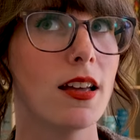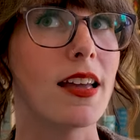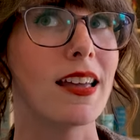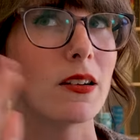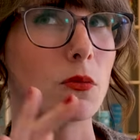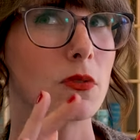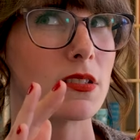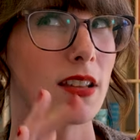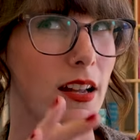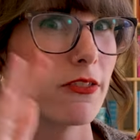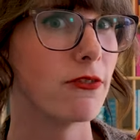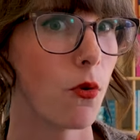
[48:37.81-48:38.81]
it was
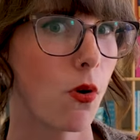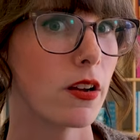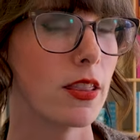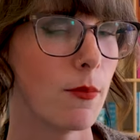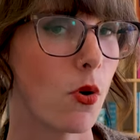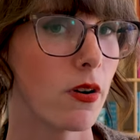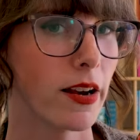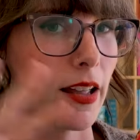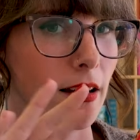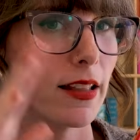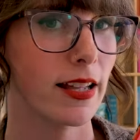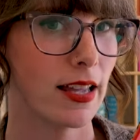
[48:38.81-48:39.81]
like four in the morning,
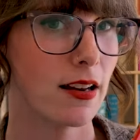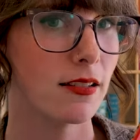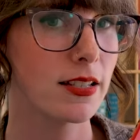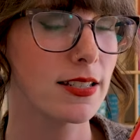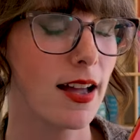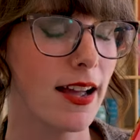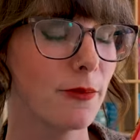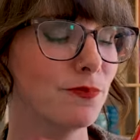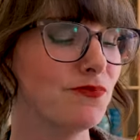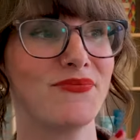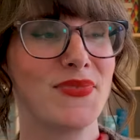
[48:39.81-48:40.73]
like Italy time.